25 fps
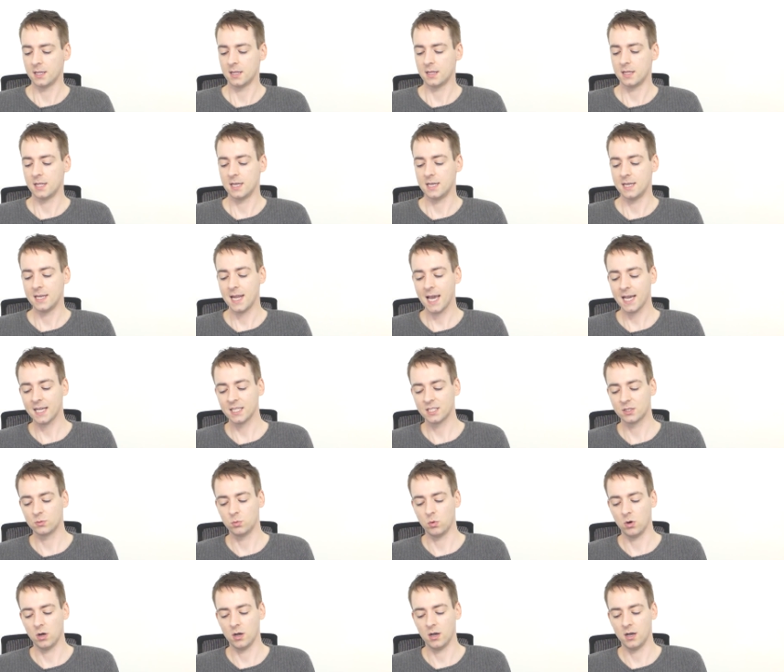The
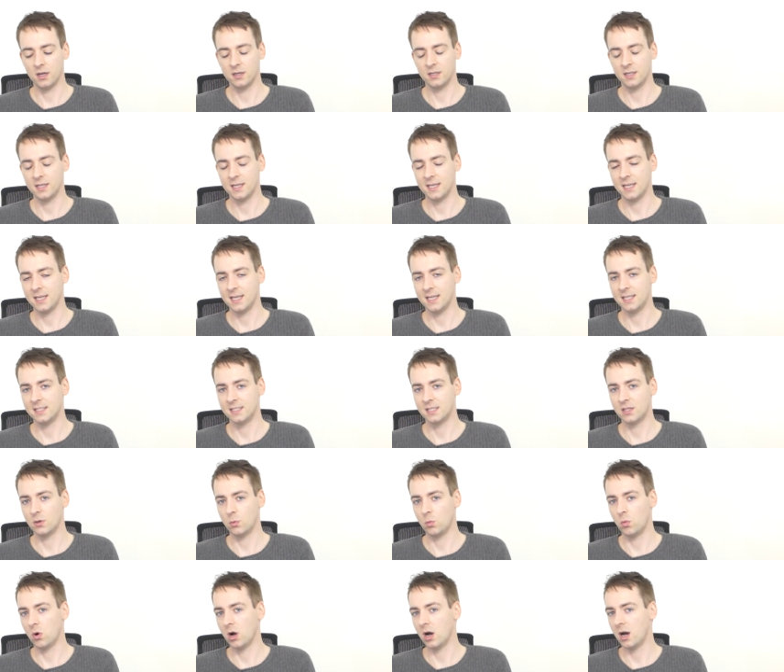next word is
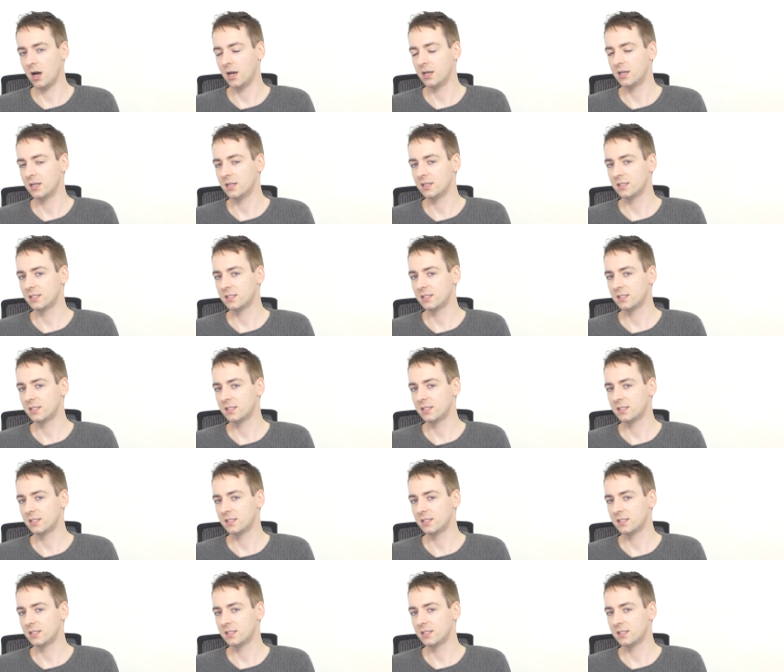the word